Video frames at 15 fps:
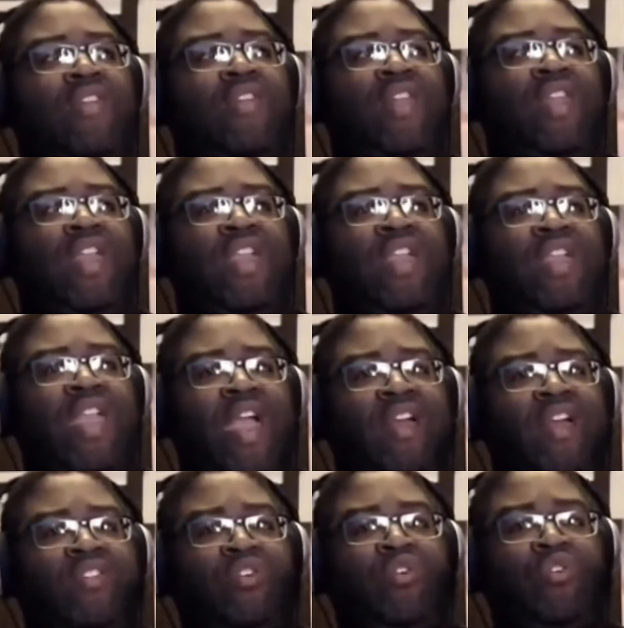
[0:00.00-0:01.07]
and then he
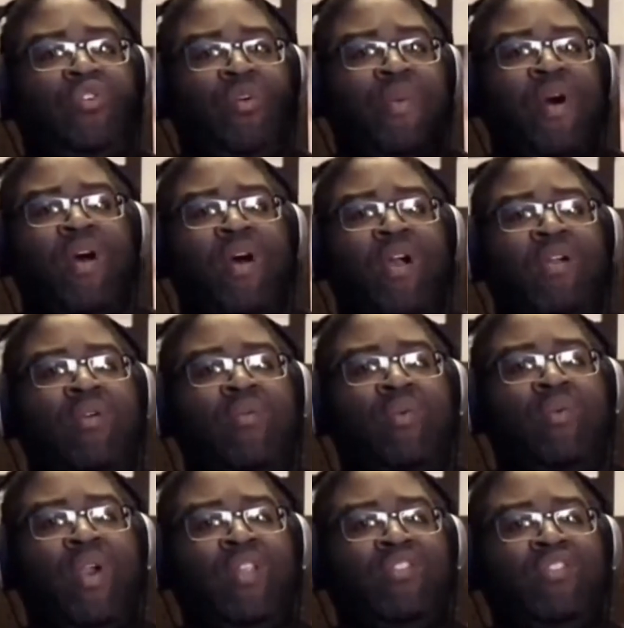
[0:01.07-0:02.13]
could cast Coup de Main,
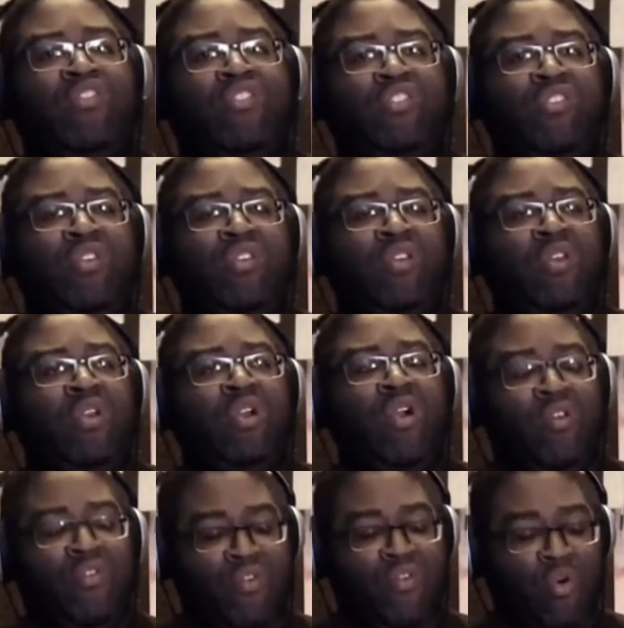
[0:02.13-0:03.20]
which,
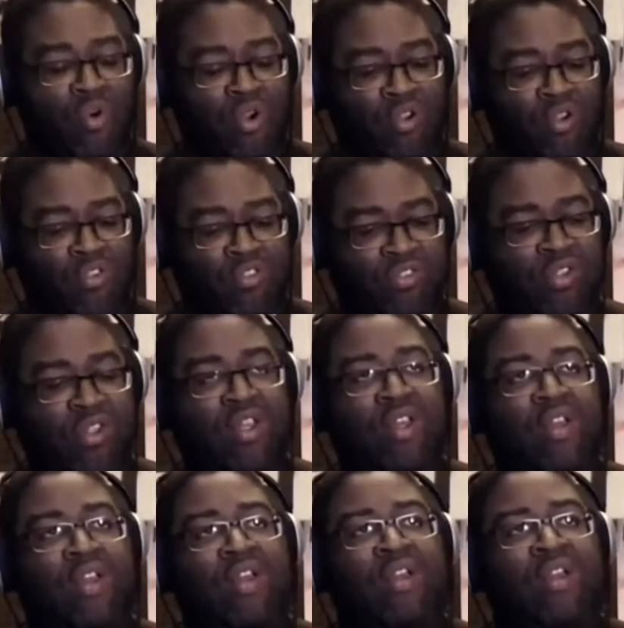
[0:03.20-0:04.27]
of course,
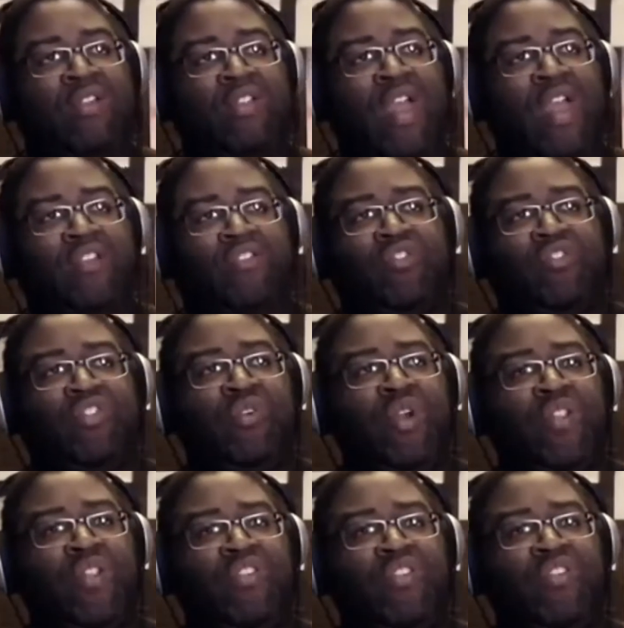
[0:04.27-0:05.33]
extra 2
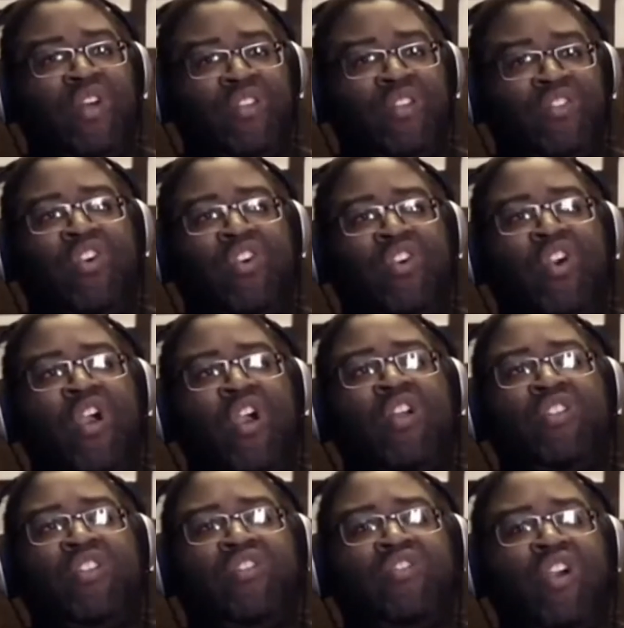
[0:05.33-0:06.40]
inches on the charge,
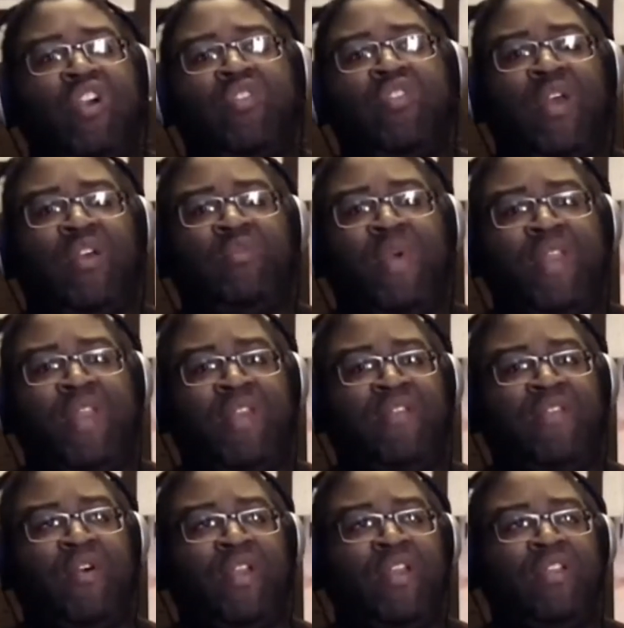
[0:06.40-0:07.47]
and you charge without spinning
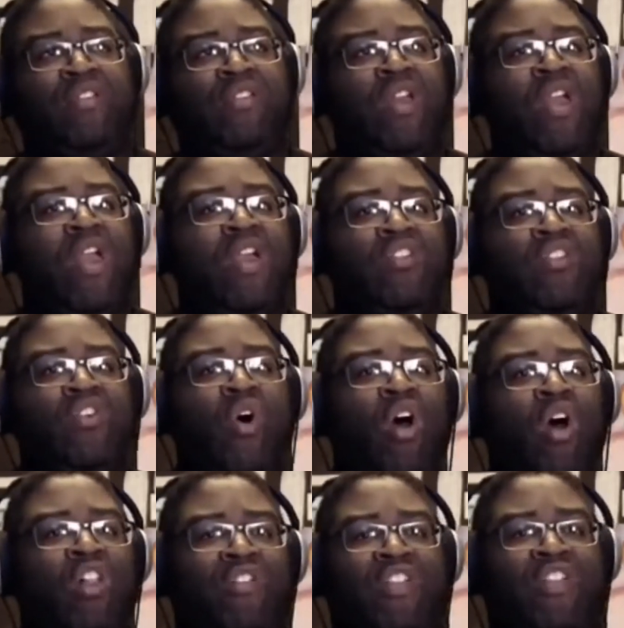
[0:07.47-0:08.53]
focus.
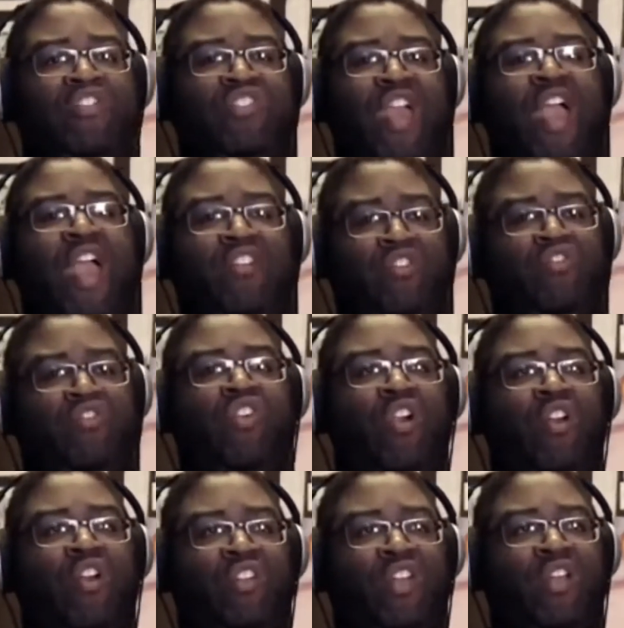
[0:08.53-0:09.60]
So all of his jacks are
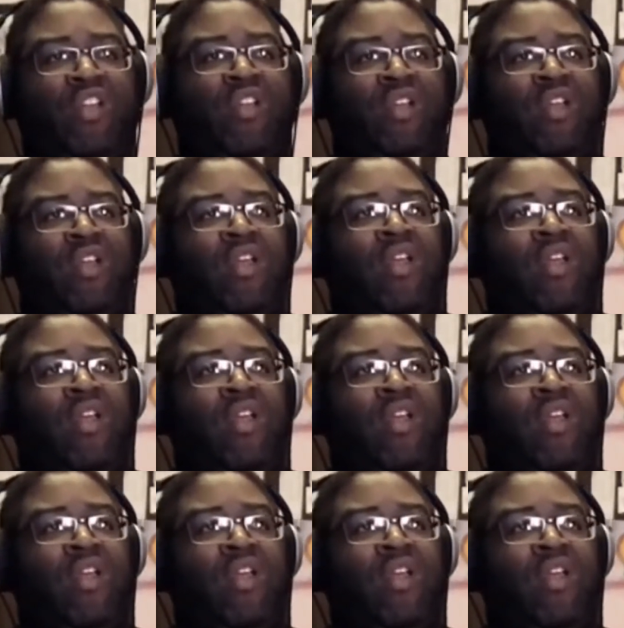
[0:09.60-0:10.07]
charging.